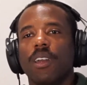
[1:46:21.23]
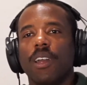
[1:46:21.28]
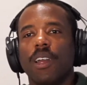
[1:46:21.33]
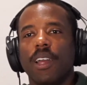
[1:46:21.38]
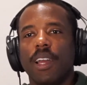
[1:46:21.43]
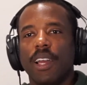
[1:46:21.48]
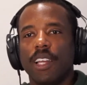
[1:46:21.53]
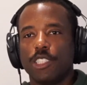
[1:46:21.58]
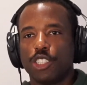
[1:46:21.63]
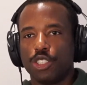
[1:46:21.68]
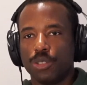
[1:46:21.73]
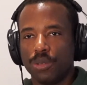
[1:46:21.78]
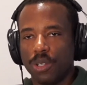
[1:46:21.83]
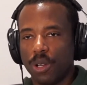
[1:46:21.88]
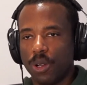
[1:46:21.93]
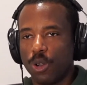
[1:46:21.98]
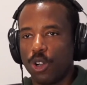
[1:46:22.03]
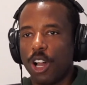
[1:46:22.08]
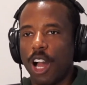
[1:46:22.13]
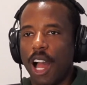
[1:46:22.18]
As you
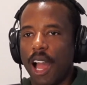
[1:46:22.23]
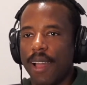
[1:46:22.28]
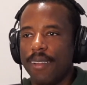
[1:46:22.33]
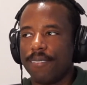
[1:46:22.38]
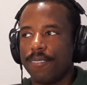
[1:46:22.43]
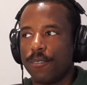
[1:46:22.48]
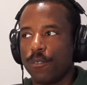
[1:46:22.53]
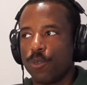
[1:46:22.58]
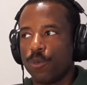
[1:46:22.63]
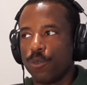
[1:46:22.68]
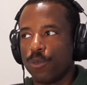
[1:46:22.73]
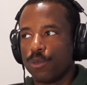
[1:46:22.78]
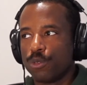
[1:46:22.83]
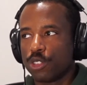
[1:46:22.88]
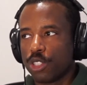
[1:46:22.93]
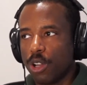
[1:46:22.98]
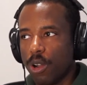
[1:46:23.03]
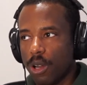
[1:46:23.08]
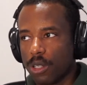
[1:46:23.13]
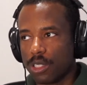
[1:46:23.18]
know, I've
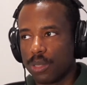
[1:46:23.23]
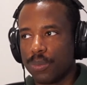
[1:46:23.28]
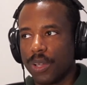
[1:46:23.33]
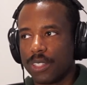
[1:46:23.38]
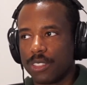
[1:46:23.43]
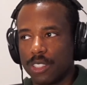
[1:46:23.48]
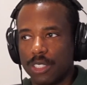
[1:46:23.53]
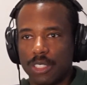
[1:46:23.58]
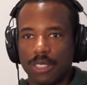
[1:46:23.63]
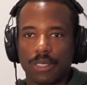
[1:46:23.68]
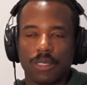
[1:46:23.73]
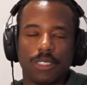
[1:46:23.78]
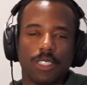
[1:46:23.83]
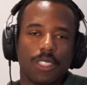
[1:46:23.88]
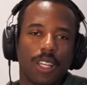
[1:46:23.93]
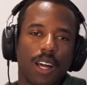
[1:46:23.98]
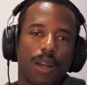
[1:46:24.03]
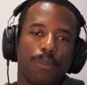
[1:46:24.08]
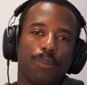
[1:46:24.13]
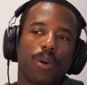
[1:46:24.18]
talked about system
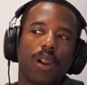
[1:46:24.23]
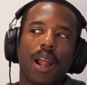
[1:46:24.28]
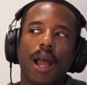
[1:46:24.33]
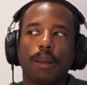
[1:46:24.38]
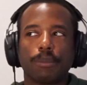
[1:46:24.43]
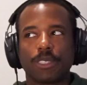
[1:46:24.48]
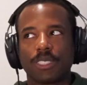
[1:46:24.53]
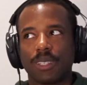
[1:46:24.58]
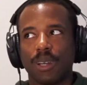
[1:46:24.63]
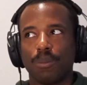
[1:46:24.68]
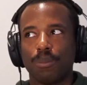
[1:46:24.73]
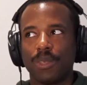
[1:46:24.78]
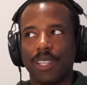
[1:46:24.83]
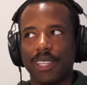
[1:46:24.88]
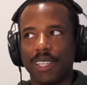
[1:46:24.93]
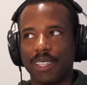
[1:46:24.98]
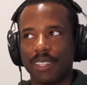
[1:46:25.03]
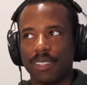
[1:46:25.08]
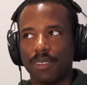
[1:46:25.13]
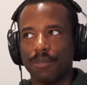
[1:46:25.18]
design. Perhaps I'm
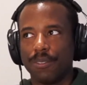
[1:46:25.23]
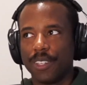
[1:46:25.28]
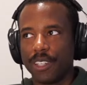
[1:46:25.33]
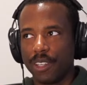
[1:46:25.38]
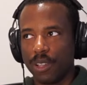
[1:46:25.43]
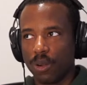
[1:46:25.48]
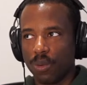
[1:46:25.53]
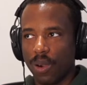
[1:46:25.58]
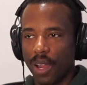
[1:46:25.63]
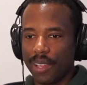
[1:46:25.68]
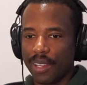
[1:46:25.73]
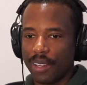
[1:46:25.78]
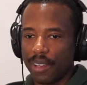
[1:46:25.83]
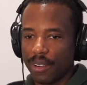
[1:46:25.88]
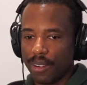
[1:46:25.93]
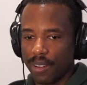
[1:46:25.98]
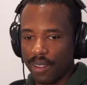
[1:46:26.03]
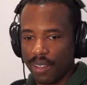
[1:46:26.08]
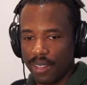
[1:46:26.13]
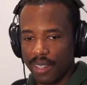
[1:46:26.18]
linking the video right here
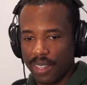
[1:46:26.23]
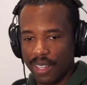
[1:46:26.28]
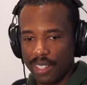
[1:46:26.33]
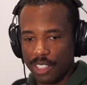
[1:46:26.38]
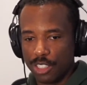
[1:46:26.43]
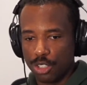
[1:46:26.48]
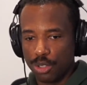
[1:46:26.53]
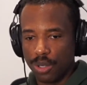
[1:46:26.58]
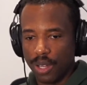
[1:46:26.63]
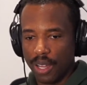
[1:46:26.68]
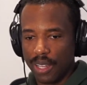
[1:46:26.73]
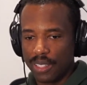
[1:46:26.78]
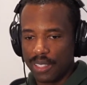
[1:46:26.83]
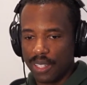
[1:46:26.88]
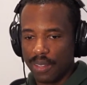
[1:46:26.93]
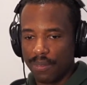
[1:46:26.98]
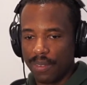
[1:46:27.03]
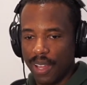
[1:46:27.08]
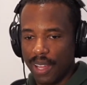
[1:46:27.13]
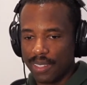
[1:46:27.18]
in case you guys
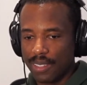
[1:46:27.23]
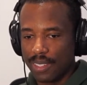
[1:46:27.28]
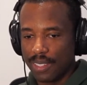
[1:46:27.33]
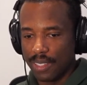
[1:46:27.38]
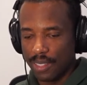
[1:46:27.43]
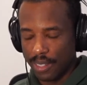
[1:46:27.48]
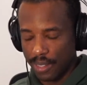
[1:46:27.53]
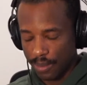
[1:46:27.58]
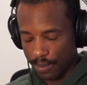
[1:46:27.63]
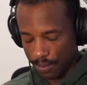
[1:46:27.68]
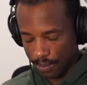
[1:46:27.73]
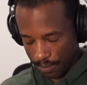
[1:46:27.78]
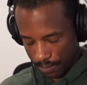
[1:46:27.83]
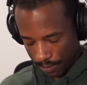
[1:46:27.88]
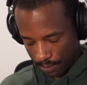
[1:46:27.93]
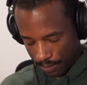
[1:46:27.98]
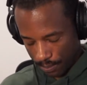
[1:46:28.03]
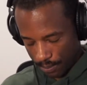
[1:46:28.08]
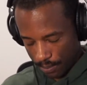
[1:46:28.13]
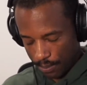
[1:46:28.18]
have not seen it.
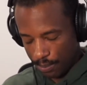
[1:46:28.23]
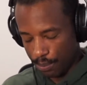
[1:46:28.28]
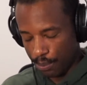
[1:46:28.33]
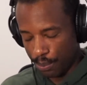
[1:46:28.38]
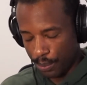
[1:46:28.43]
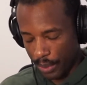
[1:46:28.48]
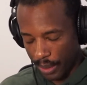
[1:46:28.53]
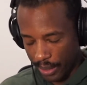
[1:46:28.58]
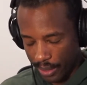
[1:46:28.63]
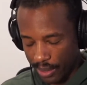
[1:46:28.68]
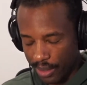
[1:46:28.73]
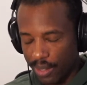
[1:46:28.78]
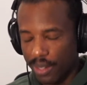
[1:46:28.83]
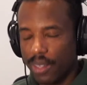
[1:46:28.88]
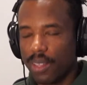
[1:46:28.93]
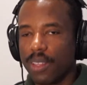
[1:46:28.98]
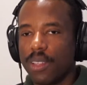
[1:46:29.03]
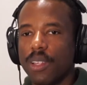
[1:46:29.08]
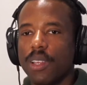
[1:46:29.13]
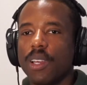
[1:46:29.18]
But
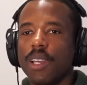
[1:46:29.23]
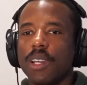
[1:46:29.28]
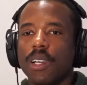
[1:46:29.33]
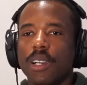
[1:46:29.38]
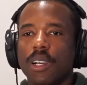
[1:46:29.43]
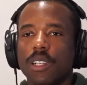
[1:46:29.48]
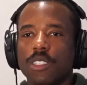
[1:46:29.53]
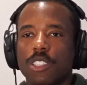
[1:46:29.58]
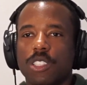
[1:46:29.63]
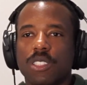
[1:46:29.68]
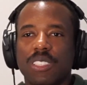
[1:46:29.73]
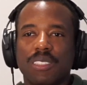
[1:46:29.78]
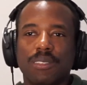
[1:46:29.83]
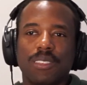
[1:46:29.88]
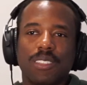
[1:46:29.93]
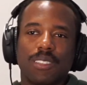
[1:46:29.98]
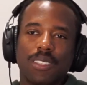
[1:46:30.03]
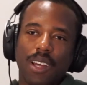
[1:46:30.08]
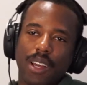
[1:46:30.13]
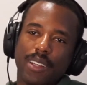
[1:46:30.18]
system
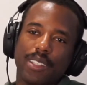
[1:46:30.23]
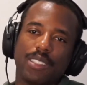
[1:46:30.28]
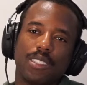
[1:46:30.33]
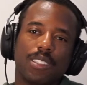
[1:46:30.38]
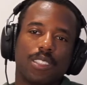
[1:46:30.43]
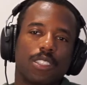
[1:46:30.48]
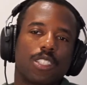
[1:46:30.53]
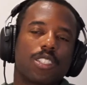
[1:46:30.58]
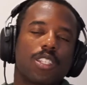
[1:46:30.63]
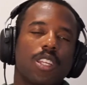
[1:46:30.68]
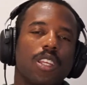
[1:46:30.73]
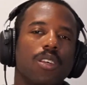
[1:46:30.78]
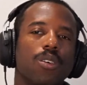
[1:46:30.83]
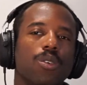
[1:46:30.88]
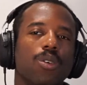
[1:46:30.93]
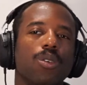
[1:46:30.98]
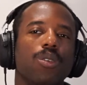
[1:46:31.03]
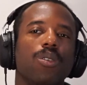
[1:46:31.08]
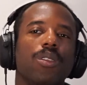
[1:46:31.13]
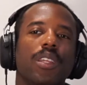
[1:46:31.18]
design is a
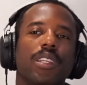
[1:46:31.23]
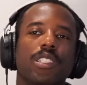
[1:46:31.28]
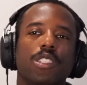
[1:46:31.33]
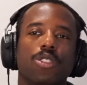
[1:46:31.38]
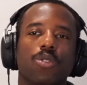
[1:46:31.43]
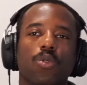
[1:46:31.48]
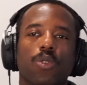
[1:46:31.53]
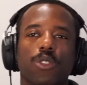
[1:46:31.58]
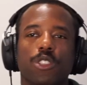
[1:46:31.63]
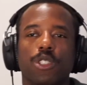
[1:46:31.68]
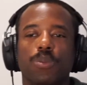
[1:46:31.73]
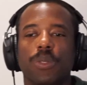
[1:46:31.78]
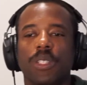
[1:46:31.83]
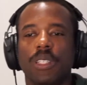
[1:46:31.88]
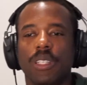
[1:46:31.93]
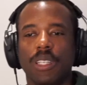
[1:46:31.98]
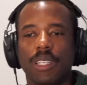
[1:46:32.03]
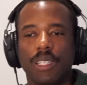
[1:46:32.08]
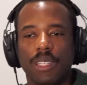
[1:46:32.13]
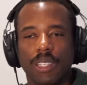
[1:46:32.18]
skill that is going to be
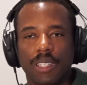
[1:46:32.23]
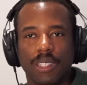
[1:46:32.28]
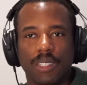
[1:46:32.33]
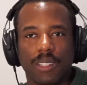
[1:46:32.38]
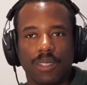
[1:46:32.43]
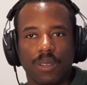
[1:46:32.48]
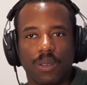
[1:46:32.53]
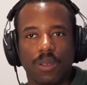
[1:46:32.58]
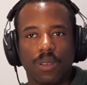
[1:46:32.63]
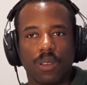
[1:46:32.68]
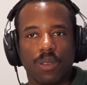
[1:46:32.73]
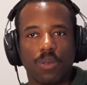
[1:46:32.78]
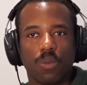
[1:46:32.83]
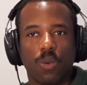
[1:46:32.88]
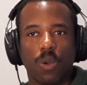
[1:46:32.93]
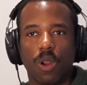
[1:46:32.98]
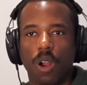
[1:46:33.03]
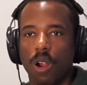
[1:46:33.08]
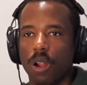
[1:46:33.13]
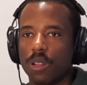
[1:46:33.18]
needed
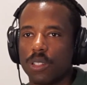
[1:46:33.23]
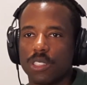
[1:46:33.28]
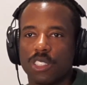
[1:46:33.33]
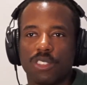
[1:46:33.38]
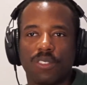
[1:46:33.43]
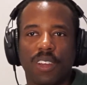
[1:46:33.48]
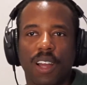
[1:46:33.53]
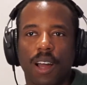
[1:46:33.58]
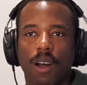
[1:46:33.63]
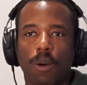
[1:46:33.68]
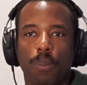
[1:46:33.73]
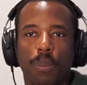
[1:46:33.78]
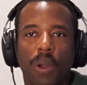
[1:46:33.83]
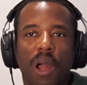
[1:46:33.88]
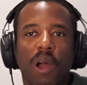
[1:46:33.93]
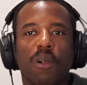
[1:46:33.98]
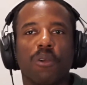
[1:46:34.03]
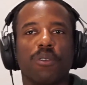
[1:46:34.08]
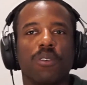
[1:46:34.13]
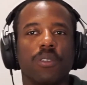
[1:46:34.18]
regardless of how
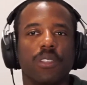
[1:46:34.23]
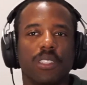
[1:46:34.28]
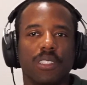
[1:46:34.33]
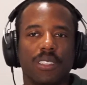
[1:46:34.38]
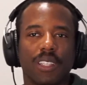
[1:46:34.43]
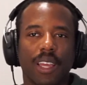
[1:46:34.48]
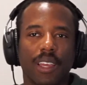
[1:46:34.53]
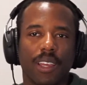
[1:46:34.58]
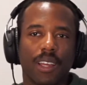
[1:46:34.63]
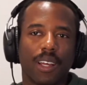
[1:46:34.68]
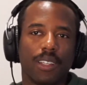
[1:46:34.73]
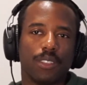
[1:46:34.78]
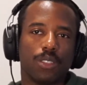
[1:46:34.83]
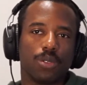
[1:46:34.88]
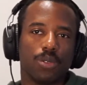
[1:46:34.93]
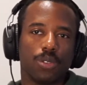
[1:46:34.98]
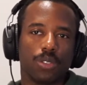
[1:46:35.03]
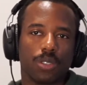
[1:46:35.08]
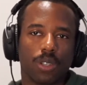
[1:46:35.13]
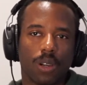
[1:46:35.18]
powerful these AI
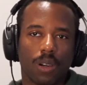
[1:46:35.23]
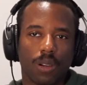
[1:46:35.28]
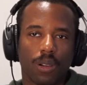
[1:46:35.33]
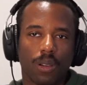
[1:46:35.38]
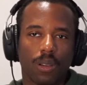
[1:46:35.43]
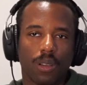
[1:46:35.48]
tools are.